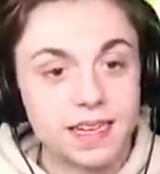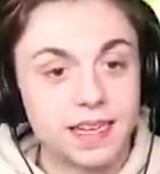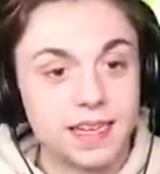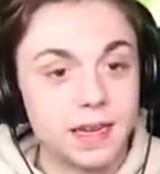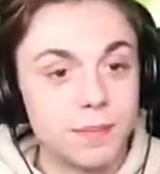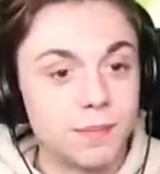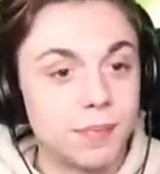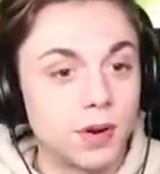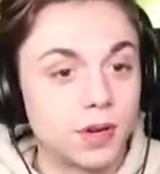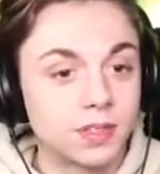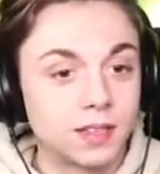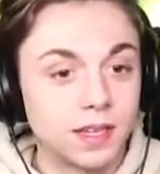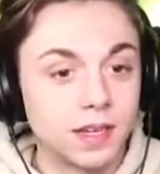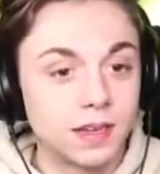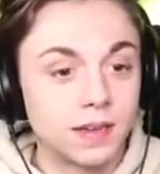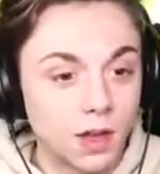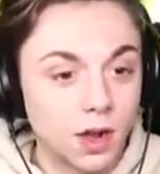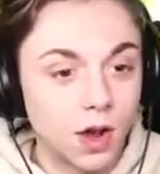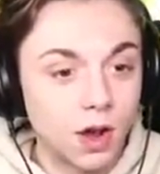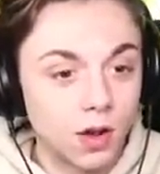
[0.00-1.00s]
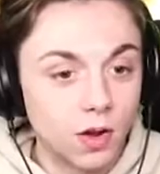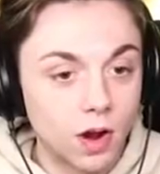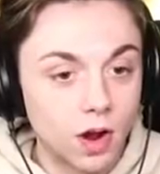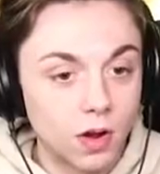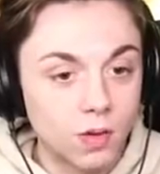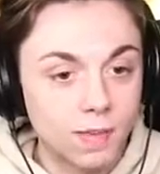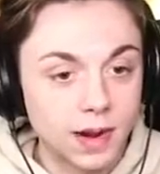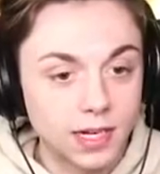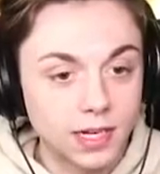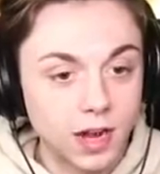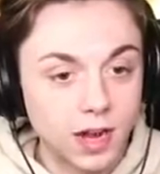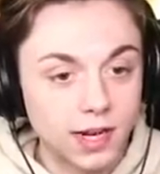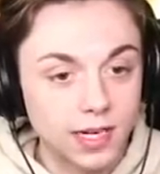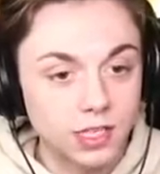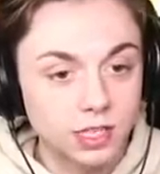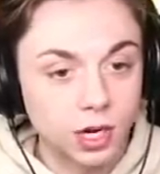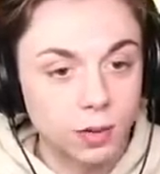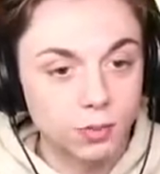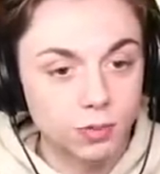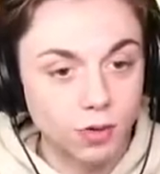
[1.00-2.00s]
He, he booked it. Oh, oh my God! He
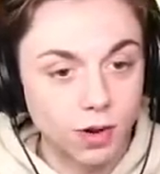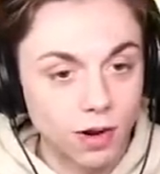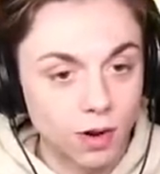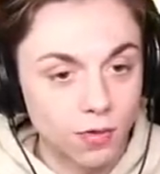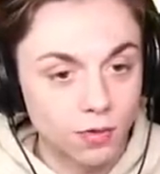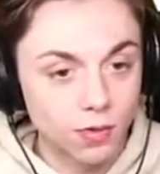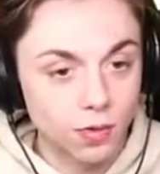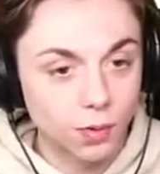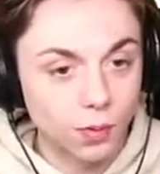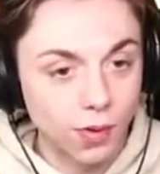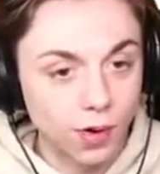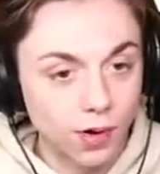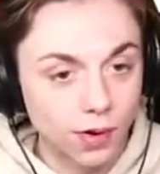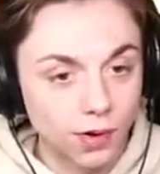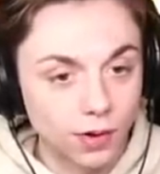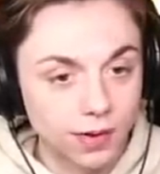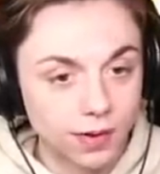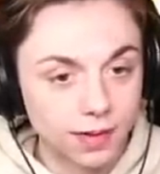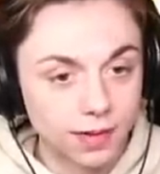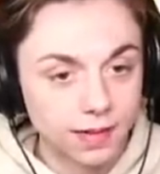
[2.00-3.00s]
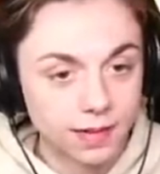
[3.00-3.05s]
jumped right over the water.